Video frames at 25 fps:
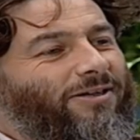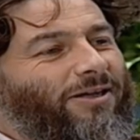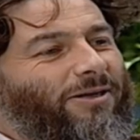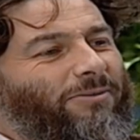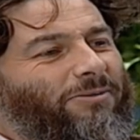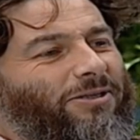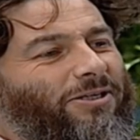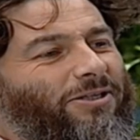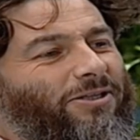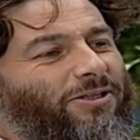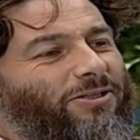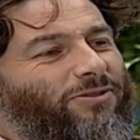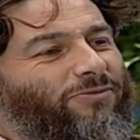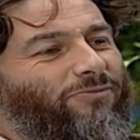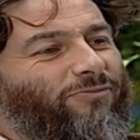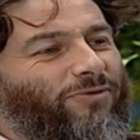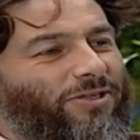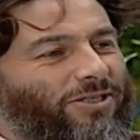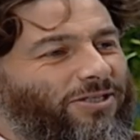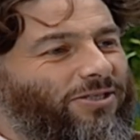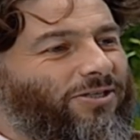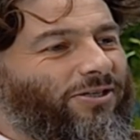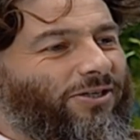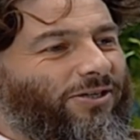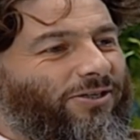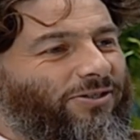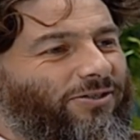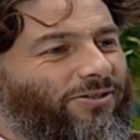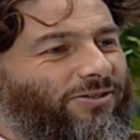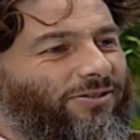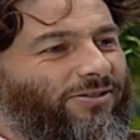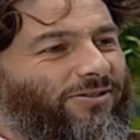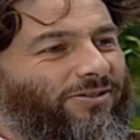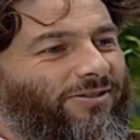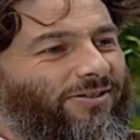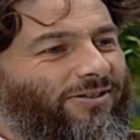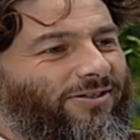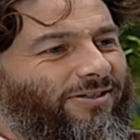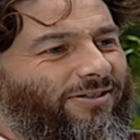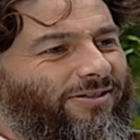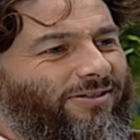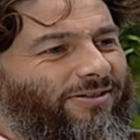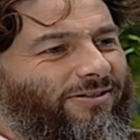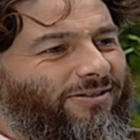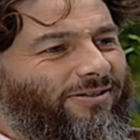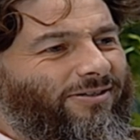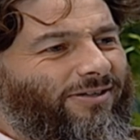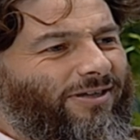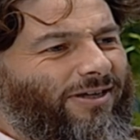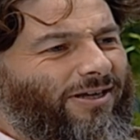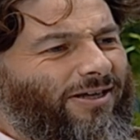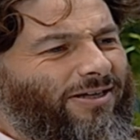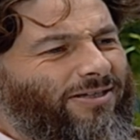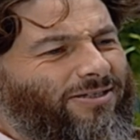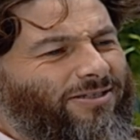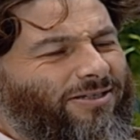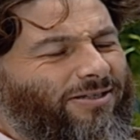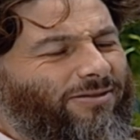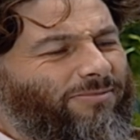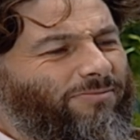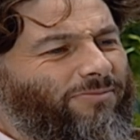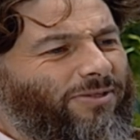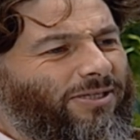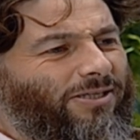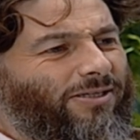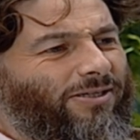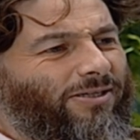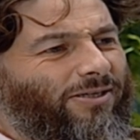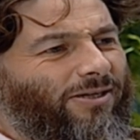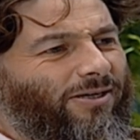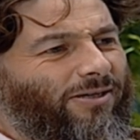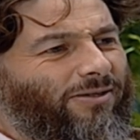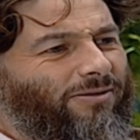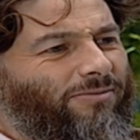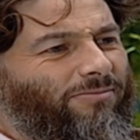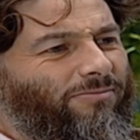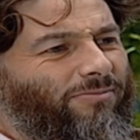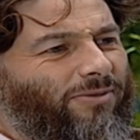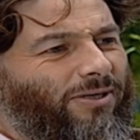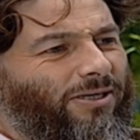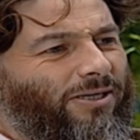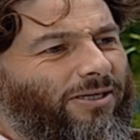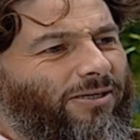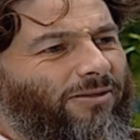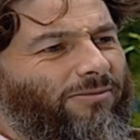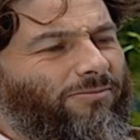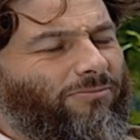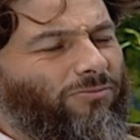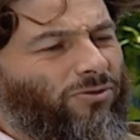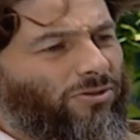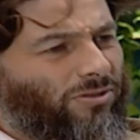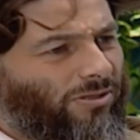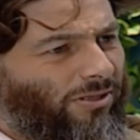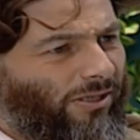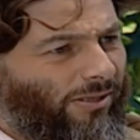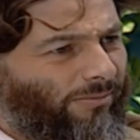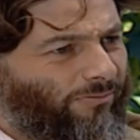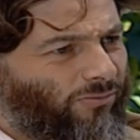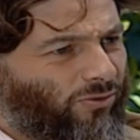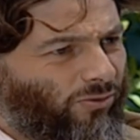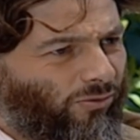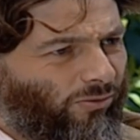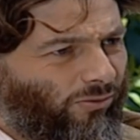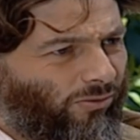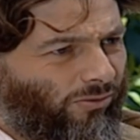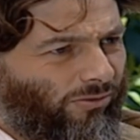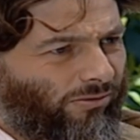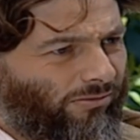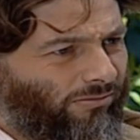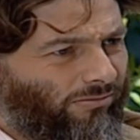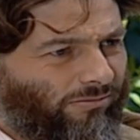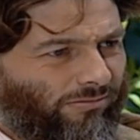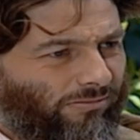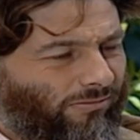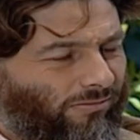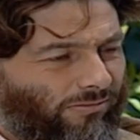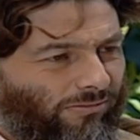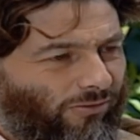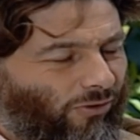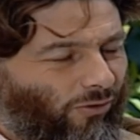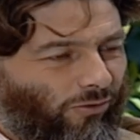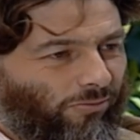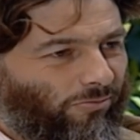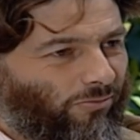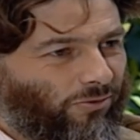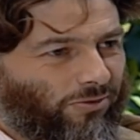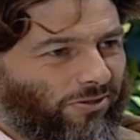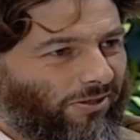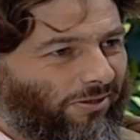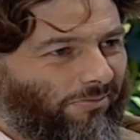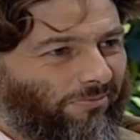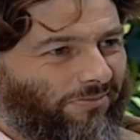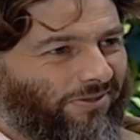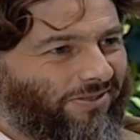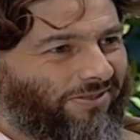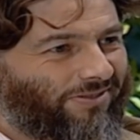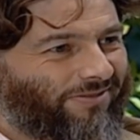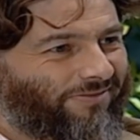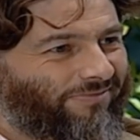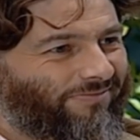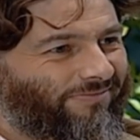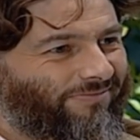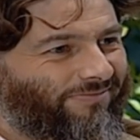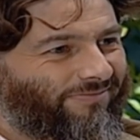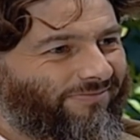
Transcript: I mean, this research, has it been done by Muslims or non Muslims?